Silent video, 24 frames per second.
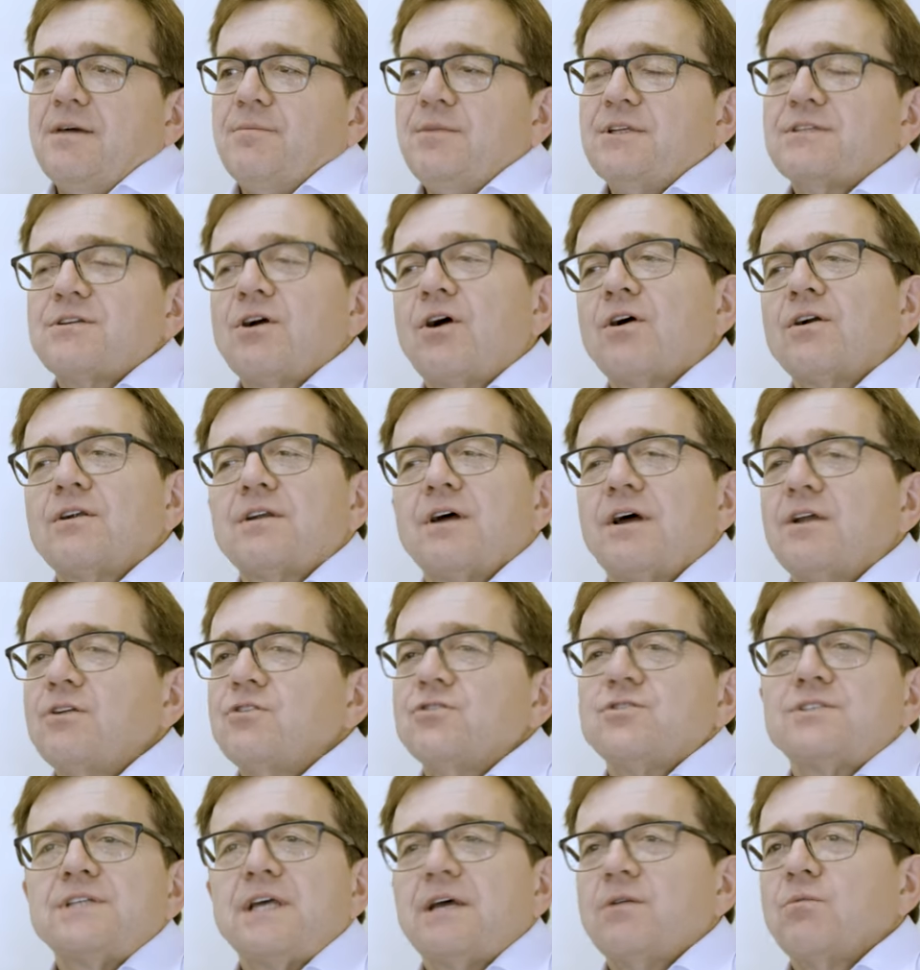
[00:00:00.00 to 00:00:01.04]
mean, it's hard to
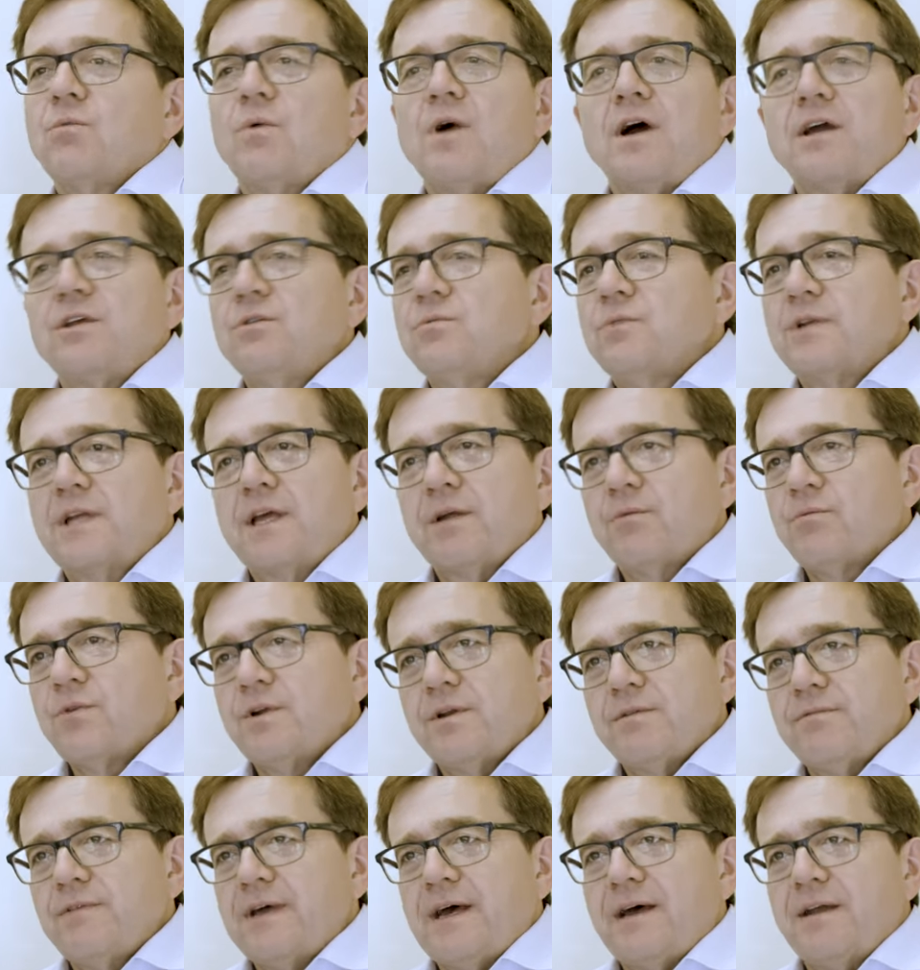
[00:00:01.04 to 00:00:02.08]
understand why you would get
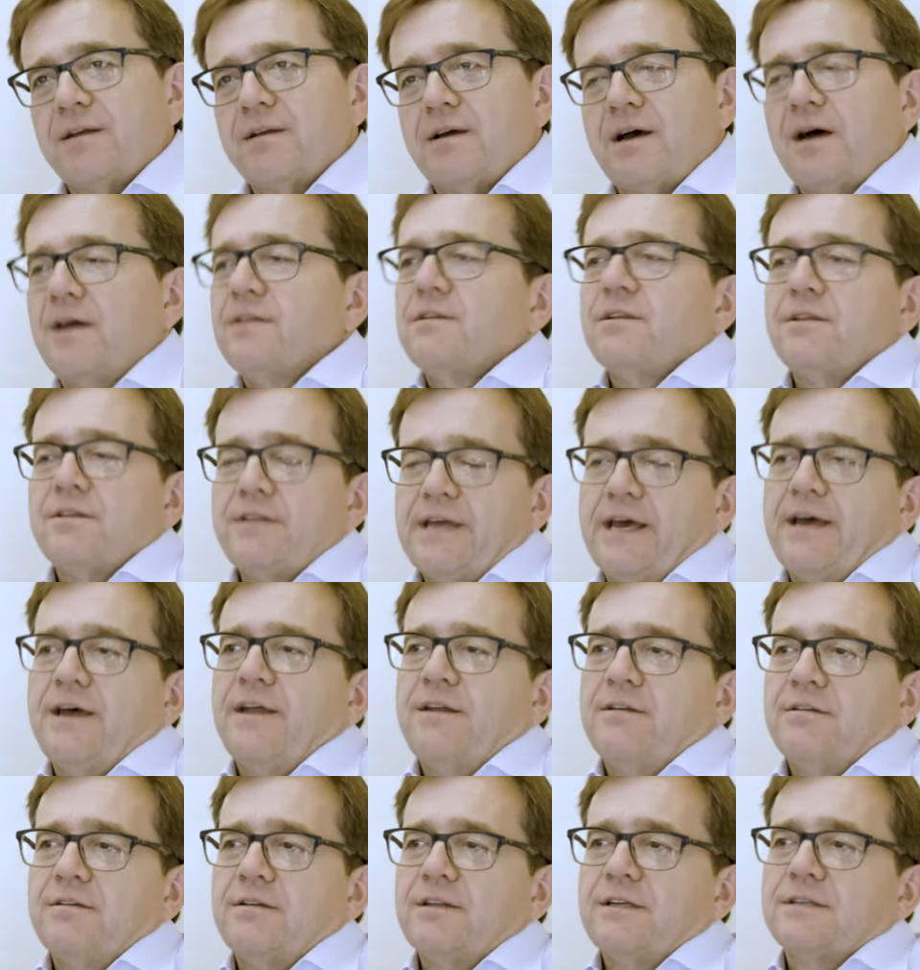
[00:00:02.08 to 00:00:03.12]
rid of that, other
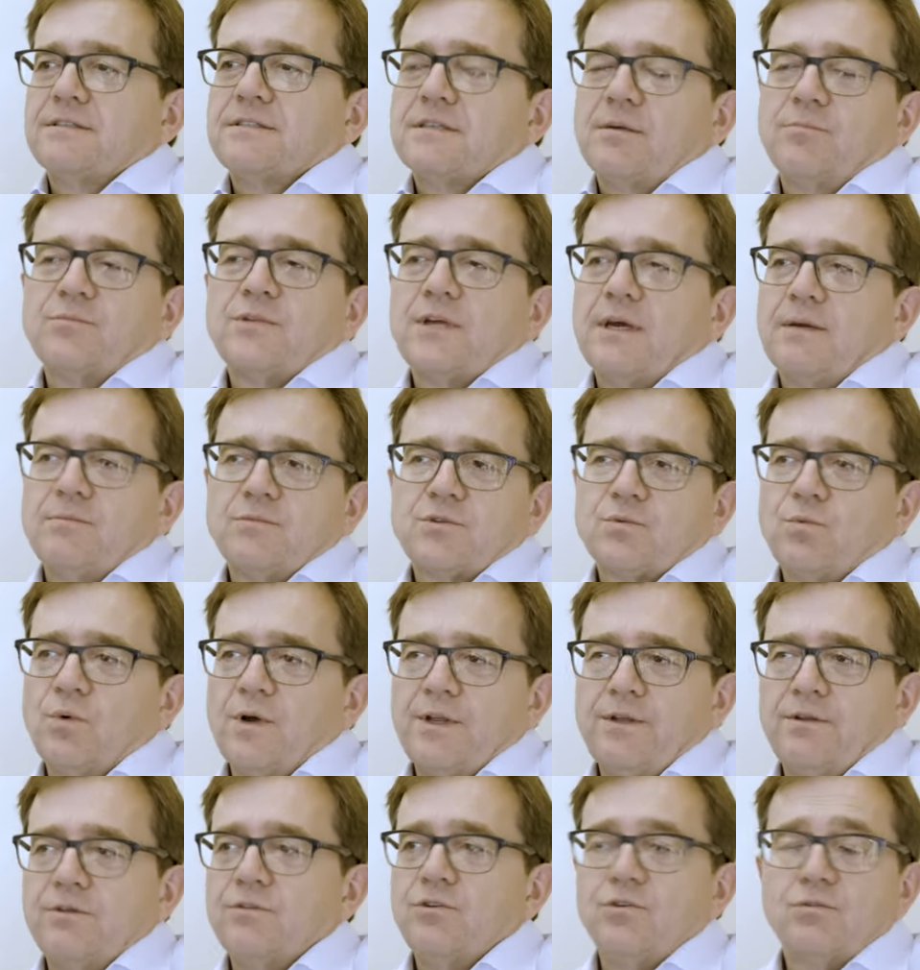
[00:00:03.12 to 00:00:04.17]
than that sometimes
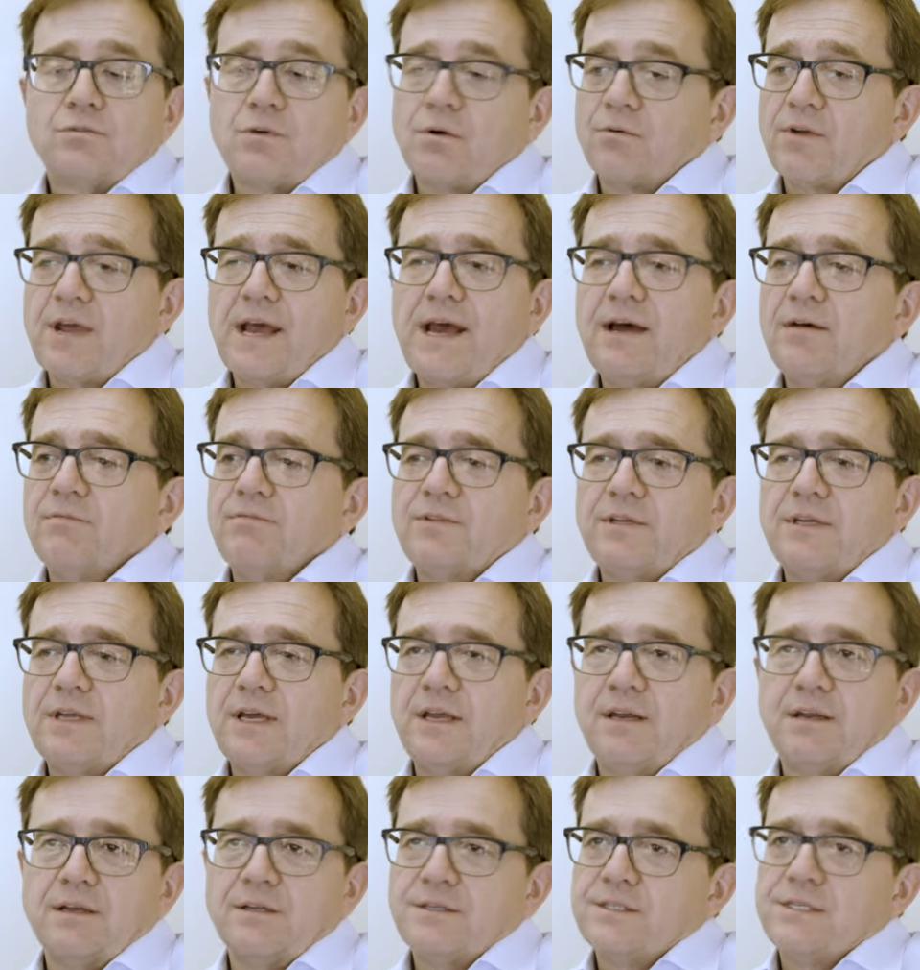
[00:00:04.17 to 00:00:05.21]
when you don't have the
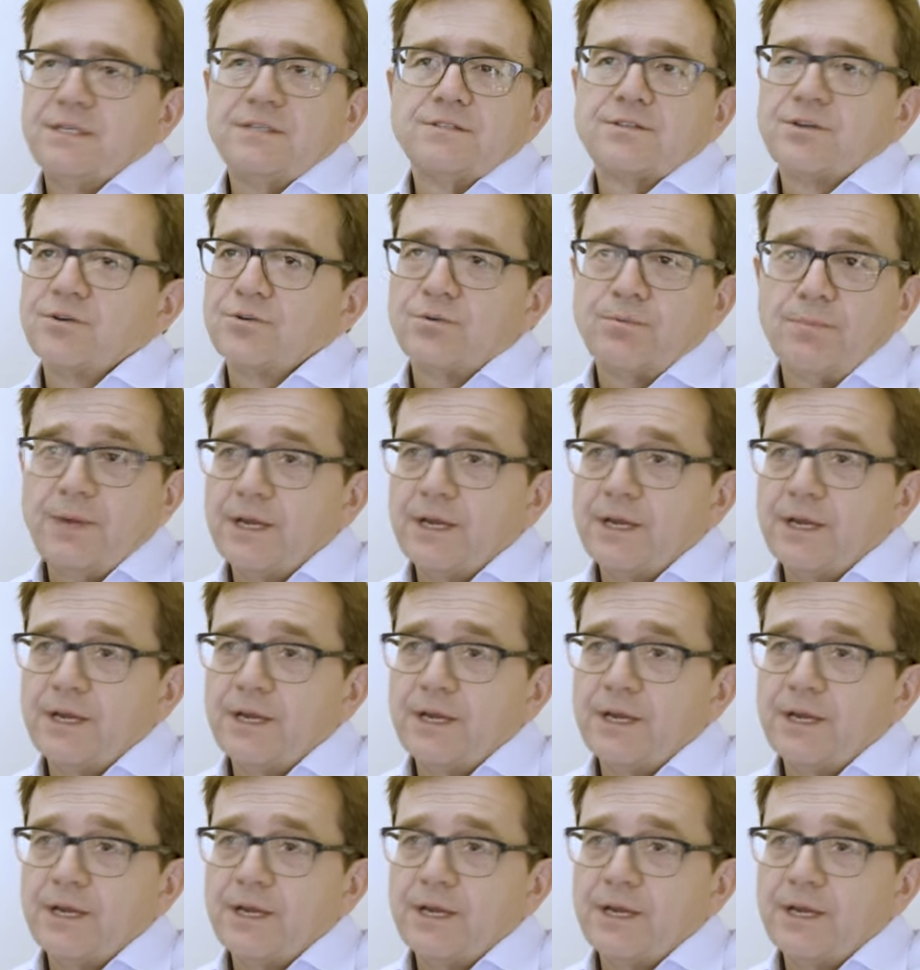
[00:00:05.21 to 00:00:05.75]
data, it's easy to